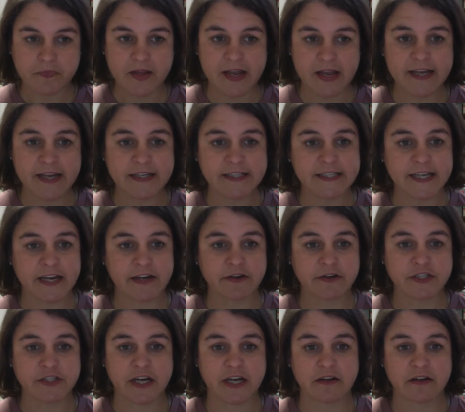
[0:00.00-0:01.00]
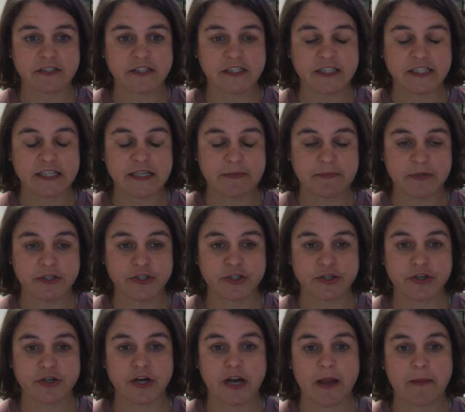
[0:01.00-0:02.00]
and take your child's
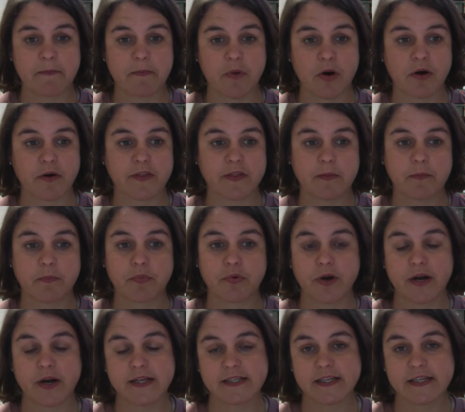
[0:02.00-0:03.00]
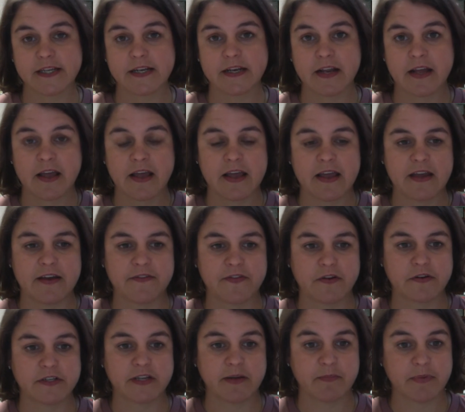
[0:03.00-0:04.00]
temperature and mark them present. If
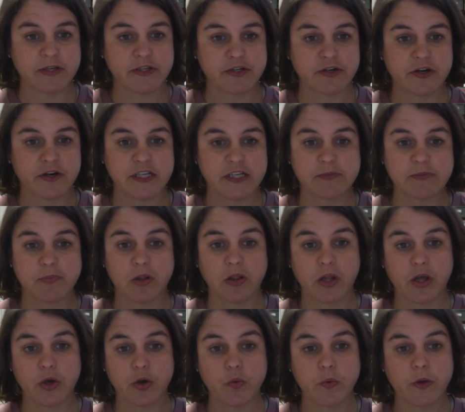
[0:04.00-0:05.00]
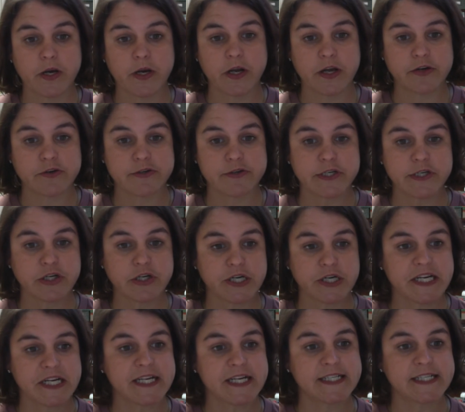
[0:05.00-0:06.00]
their temperature is below 100
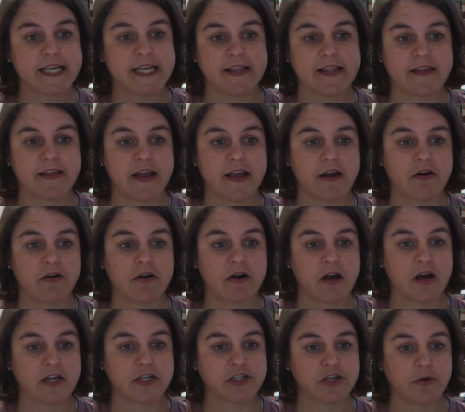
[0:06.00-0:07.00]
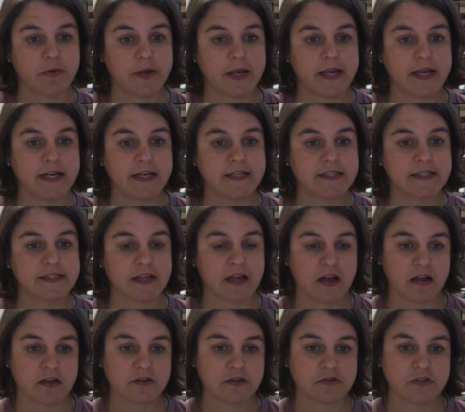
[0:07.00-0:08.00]
degrees and they are not showing any
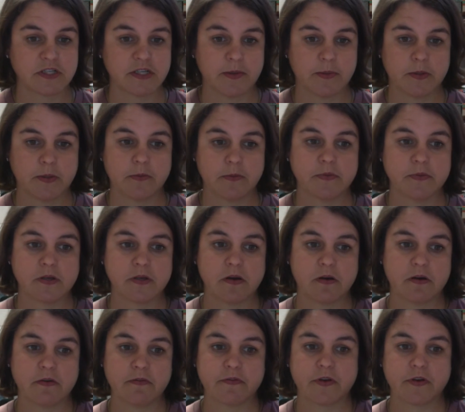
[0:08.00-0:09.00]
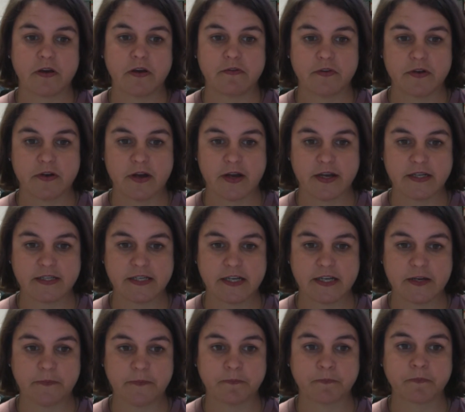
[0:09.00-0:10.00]
signs or symptoms of
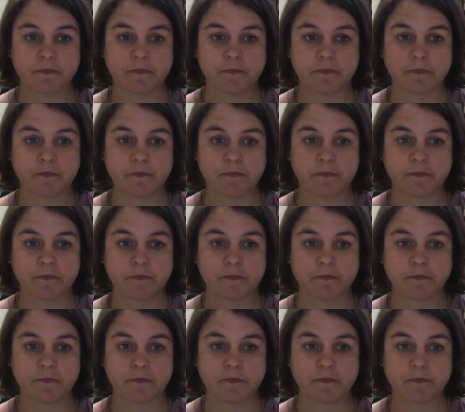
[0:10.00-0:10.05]
COVID-19.